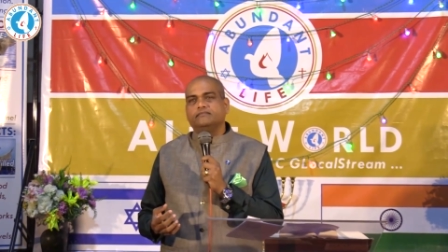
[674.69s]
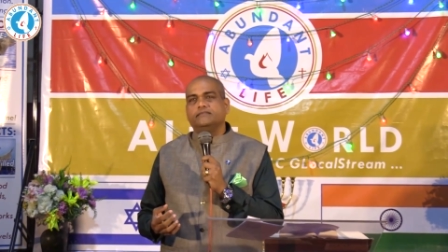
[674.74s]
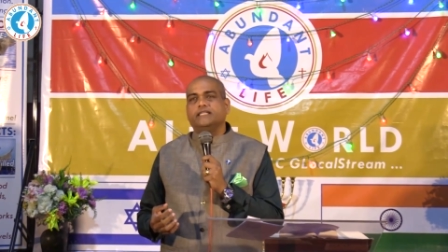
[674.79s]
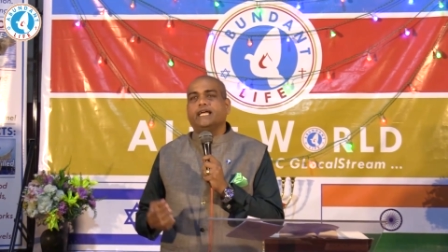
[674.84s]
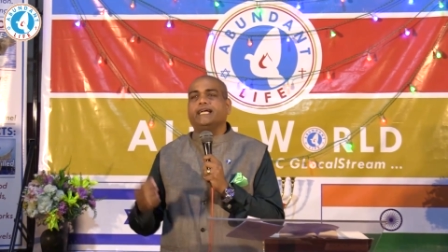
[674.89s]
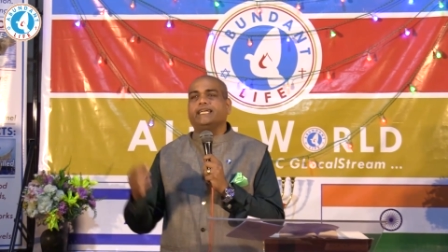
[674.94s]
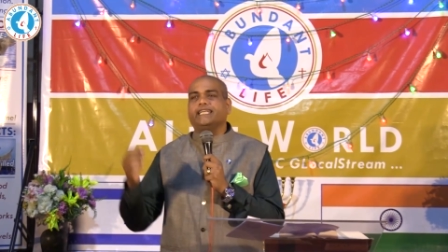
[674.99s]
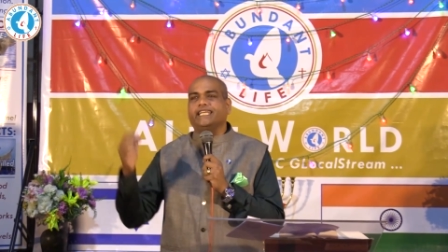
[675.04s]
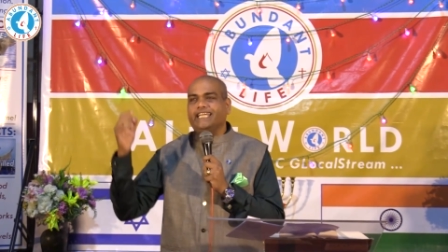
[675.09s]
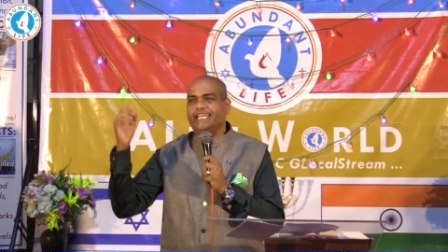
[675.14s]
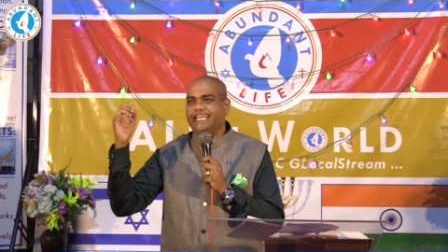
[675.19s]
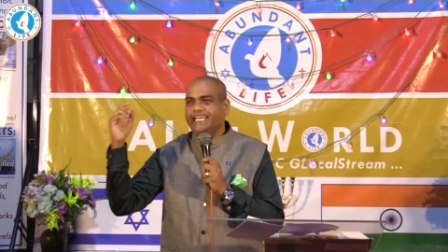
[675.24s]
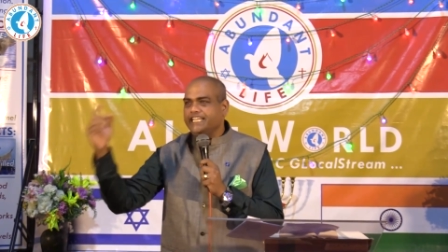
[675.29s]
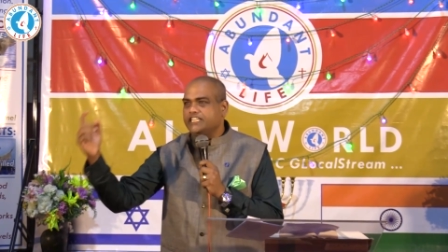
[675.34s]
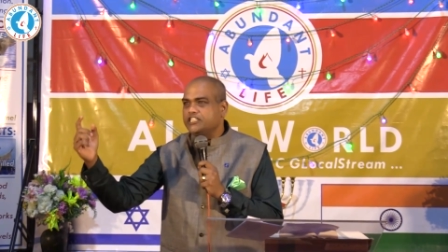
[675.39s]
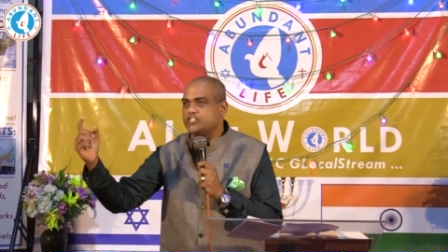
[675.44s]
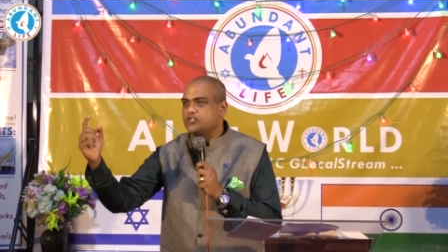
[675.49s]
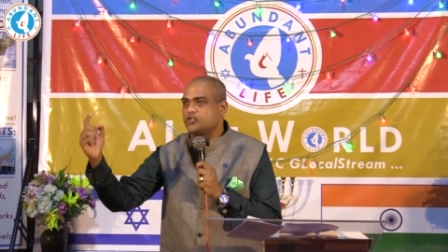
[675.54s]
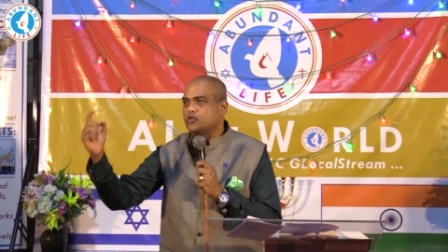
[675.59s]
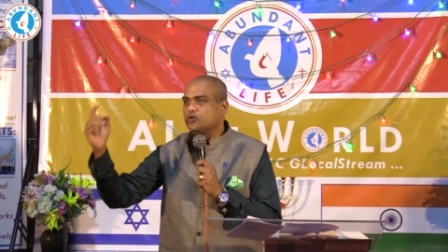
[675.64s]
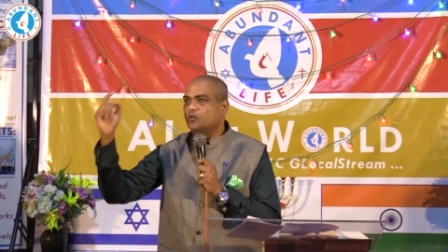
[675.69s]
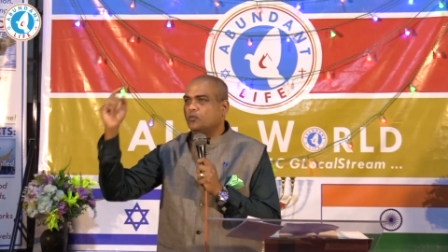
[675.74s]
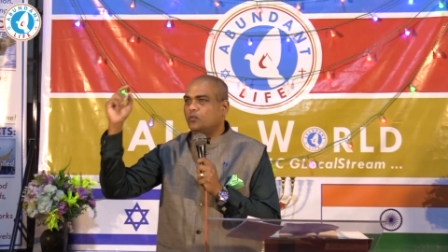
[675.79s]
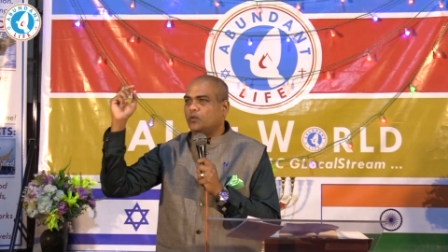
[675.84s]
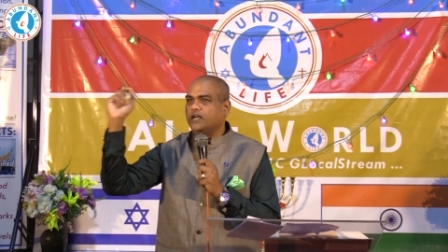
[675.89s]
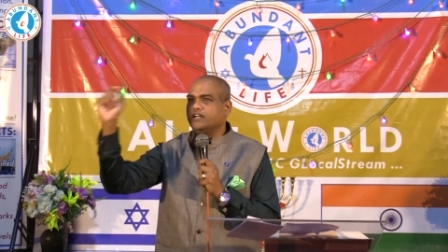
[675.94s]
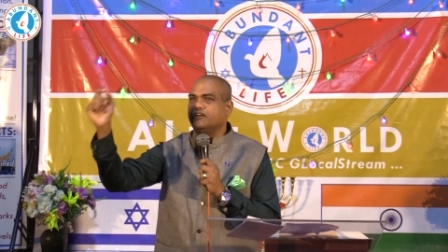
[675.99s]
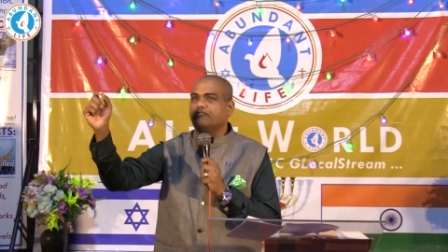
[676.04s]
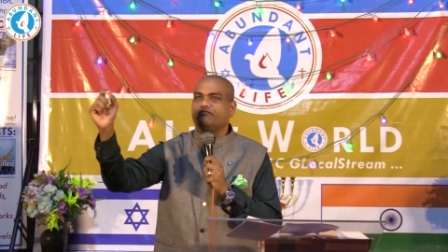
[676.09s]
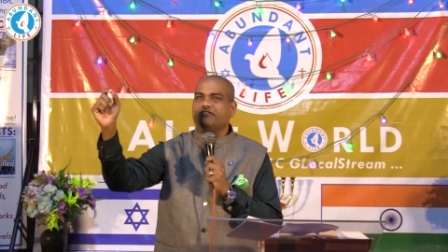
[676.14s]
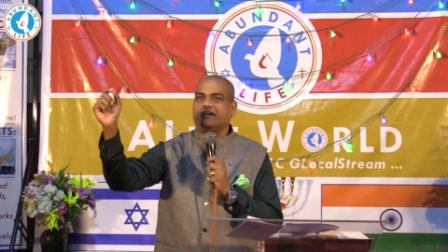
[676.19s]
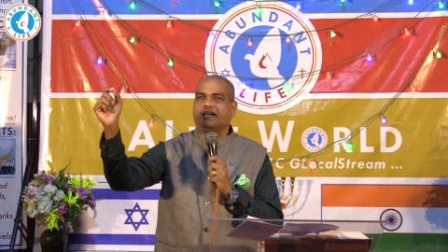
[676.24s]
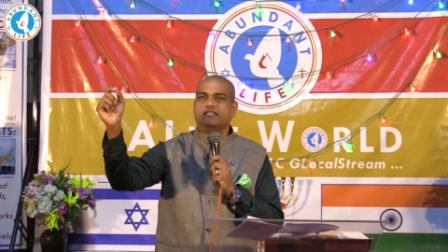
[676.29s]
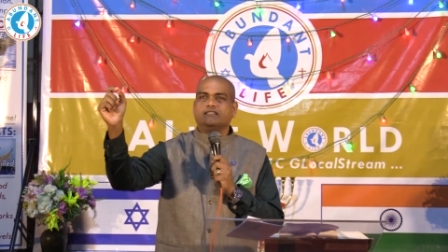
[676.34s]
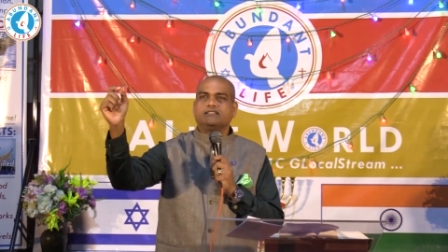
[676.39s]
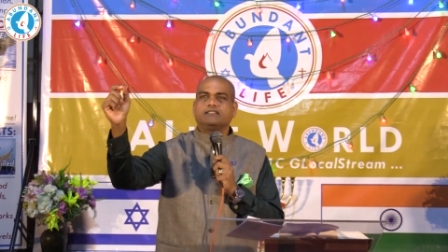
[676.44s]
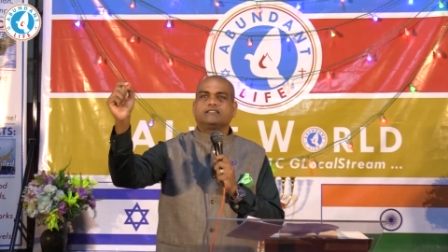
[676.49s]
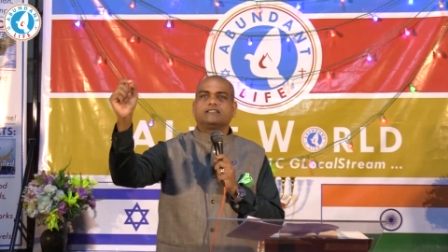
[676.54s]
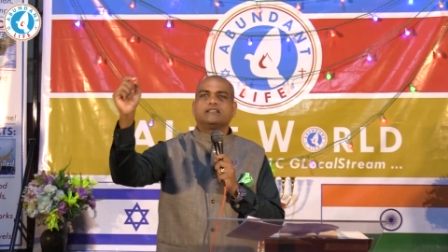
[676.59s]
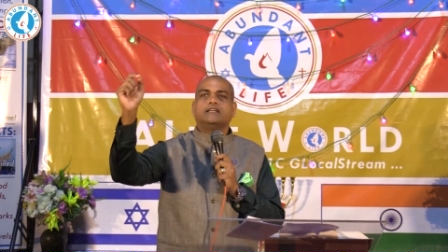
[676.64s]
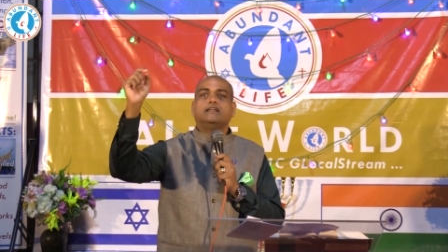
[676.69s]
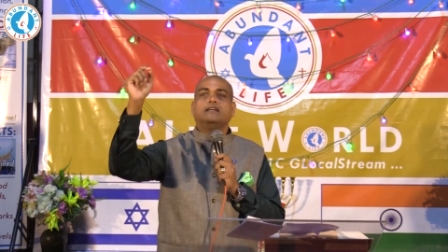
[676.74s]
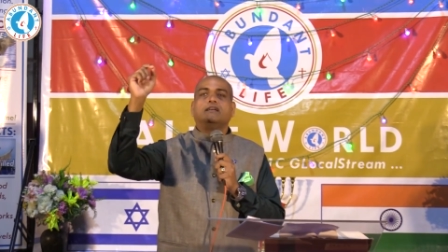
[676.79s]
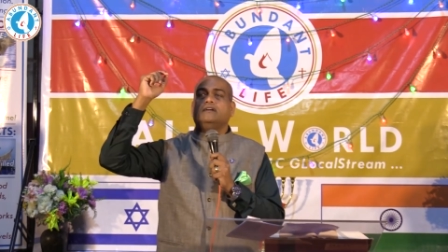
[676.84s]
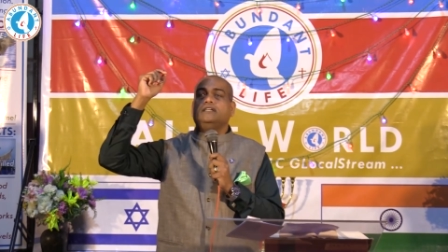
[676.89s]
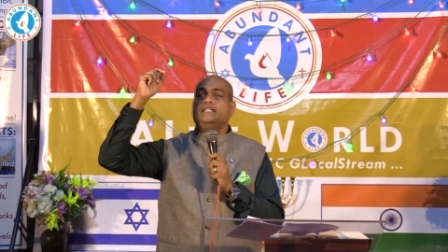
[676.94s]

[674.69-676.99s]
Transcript: that each one of us